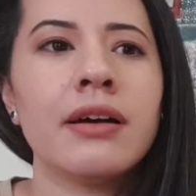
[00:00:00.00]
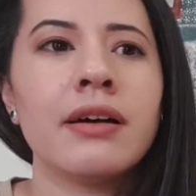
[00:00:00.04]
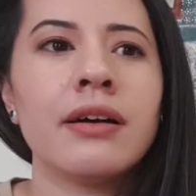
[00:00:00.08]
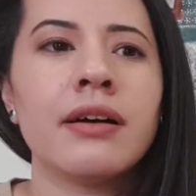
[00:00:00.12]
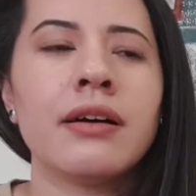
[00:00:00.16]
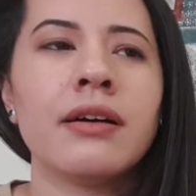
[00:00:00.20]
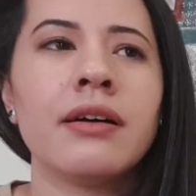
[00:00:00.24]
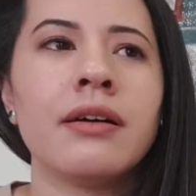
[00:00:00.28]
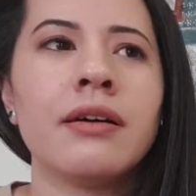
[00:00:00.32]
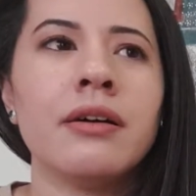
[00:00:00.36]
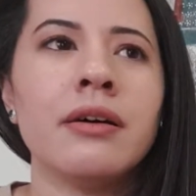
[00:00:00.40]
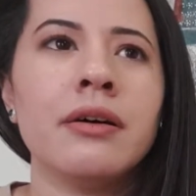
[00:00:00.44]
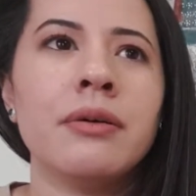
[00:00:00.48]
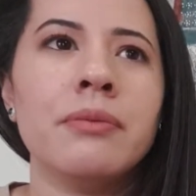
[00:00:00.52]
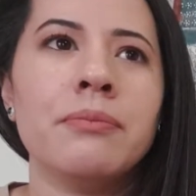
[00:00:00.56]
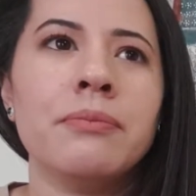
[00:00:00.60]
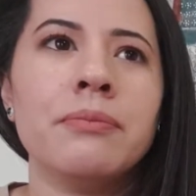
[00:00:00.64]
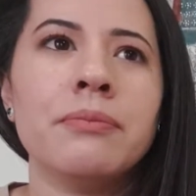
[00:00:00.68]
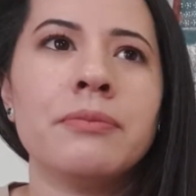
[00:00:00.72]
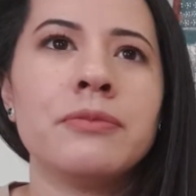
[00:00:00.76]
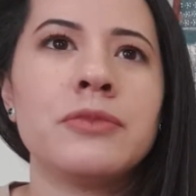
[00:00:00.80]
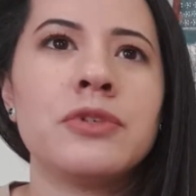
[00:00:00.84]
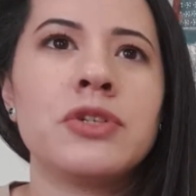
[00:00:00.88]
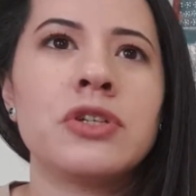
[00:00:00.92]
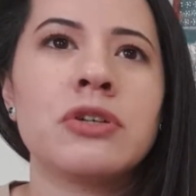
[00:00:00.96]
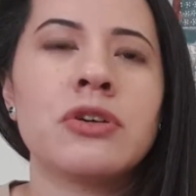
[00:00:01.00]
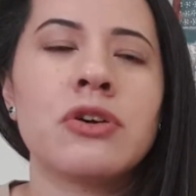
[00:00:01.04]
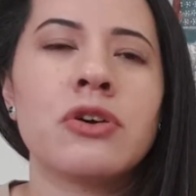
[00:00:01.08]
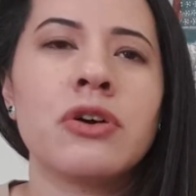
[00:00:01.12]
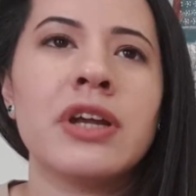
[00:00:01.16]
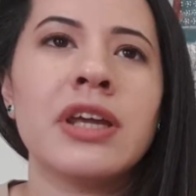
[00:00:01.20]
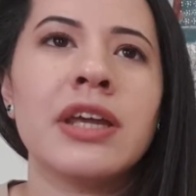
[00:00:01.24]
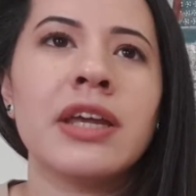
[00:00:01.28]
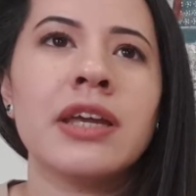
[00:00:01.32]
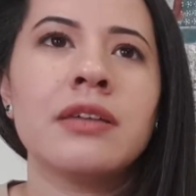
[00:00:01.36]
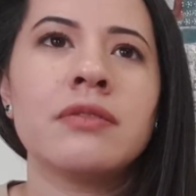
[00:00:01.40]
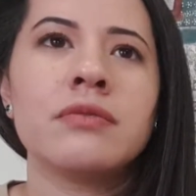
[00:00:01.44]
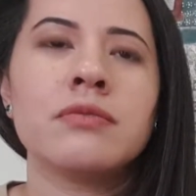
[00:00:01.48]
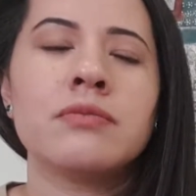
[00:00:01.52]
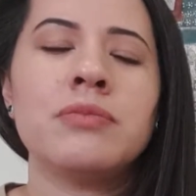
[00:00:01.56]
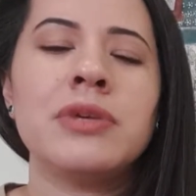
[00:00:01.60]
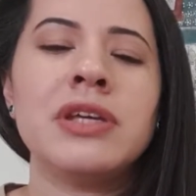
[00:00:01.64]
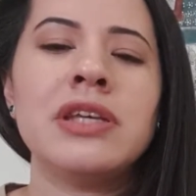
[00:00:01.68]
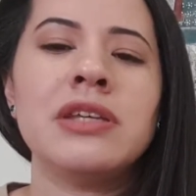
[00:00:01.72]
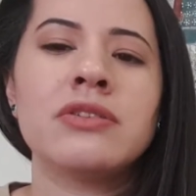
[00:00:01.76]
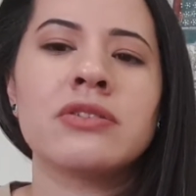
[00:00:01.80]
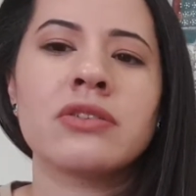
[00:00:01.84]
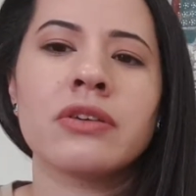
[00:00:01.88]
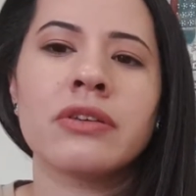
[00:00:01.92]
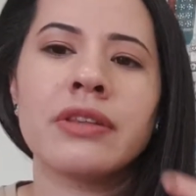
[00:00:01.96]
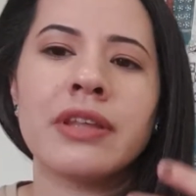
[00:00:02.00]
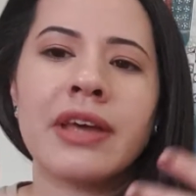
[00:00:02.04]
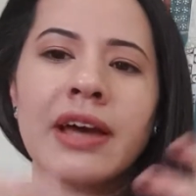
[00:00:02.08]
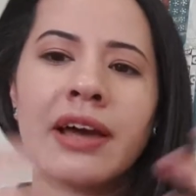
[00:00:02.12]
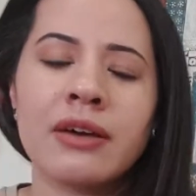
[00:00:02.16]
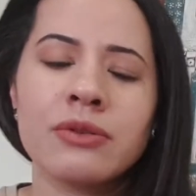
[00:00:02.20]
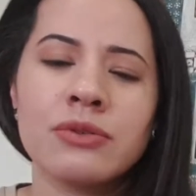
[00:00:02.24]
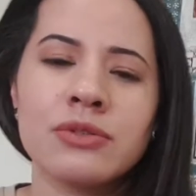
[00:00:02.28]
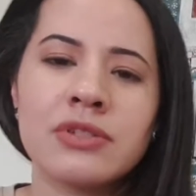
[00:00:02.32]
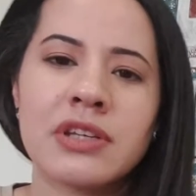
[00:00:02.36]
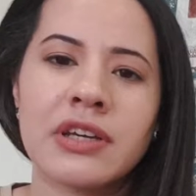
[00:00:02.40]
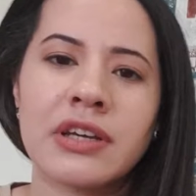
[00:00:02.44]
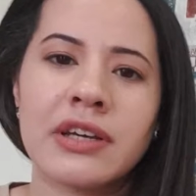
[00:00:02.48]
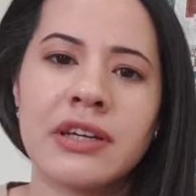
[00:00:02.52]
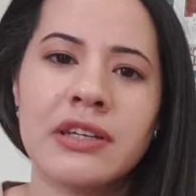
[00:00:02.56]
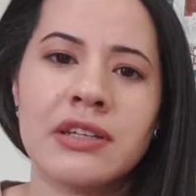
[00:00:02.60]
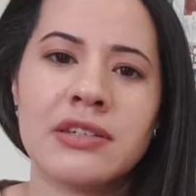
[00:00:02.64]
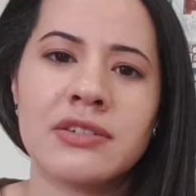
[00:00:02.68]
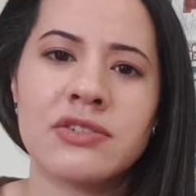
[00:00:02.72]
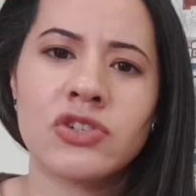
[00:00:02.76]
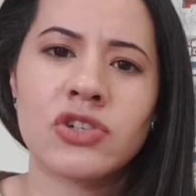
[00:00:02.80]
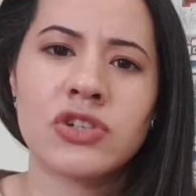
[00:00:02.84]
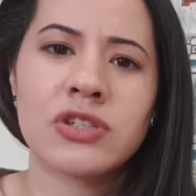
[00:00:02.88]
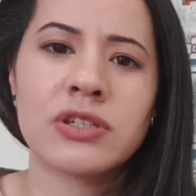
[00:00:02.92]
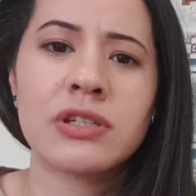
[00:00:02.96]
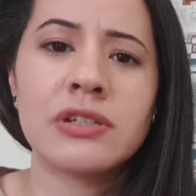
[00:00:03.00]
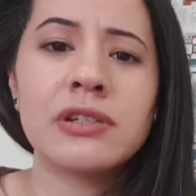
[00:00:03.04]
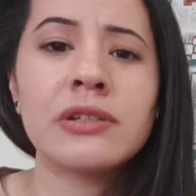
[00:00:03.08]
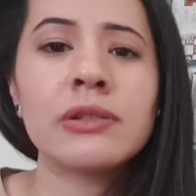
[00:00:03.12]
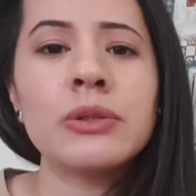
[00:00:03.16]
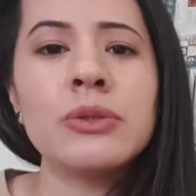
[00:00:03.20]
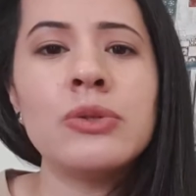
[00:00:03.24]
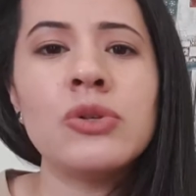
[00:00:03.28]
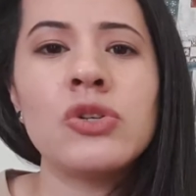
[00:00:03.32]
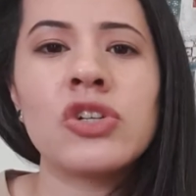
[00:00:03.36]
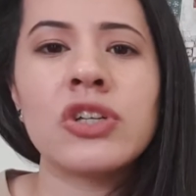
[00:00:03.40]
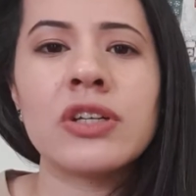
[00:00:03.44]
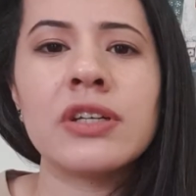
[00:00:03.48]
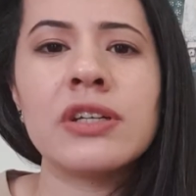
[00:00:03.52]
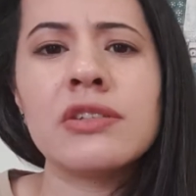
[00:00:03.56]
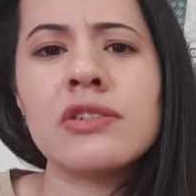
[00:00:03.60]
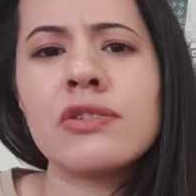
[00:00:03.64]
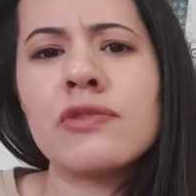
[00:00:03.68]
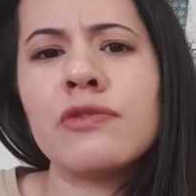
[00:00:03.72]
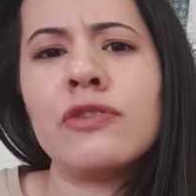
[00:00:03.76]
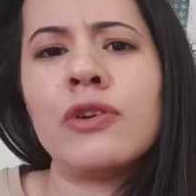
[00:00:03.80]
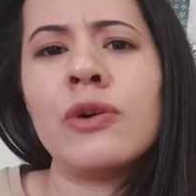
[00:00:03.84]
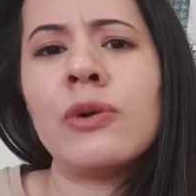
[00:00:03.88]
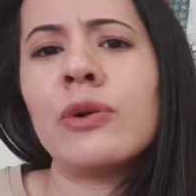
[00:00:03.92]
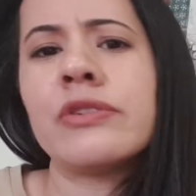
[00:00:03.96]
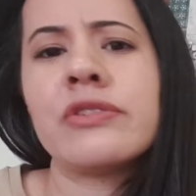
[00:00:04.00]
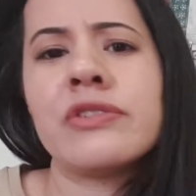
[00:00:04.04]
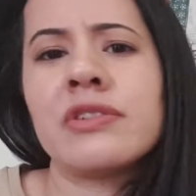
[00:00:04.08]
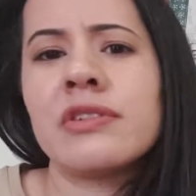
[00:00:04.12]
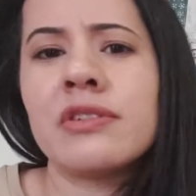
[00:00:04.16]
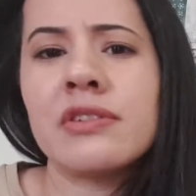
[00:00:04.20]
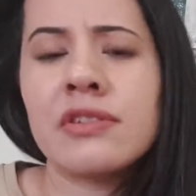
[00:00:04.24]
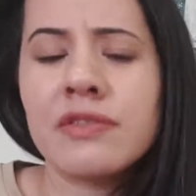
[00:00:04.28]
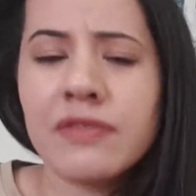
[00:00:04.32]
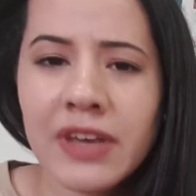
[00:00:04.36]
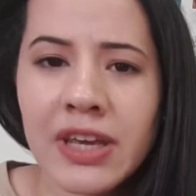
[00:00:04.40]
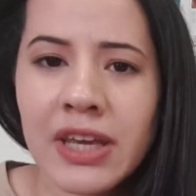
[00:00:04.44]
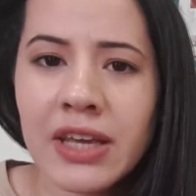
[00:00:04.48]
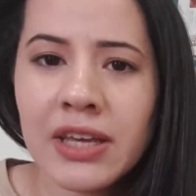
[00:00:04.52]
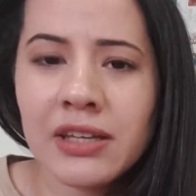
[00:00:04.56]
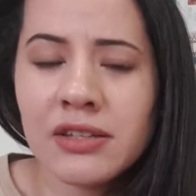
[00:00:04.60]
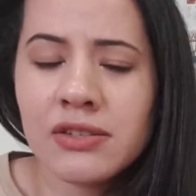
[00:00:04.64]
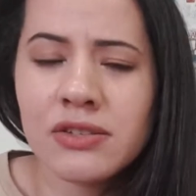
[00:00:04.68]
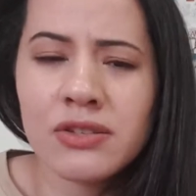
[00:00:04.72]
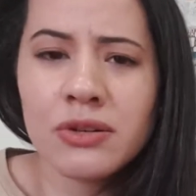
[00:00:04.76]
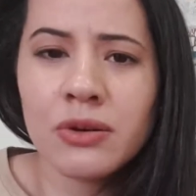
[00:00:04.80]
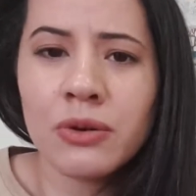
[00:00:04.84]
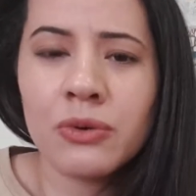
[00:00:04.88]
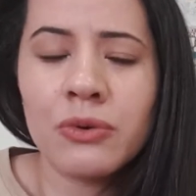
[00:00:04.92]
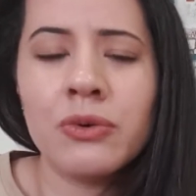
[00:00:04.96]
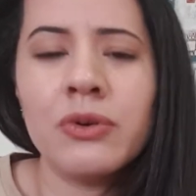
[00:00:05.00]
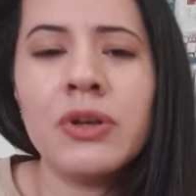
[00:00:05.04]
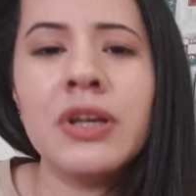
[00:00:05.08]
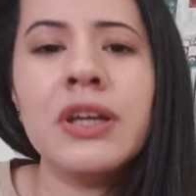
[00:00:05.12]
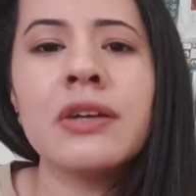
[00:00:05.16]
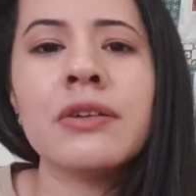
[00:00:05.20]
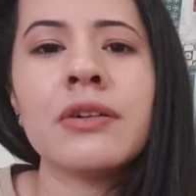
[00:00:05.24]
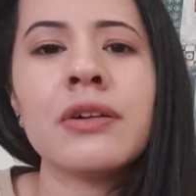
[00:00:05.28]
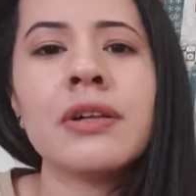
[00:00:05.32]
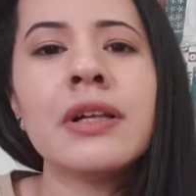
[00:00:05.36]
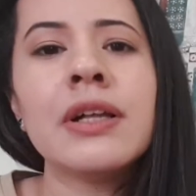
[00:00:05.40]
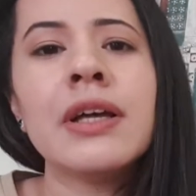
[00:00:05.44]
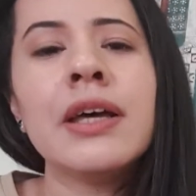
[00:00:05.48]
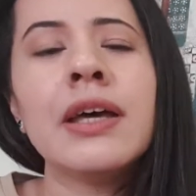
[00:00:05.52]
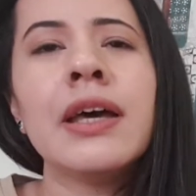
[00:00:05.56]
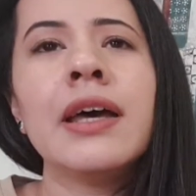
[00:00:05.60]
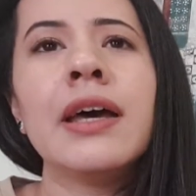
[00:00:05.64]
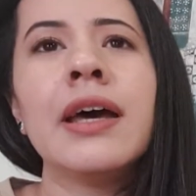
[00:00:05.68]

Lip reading: to create peace on the outside is just an illusion. It's false, it's fake, it's not real.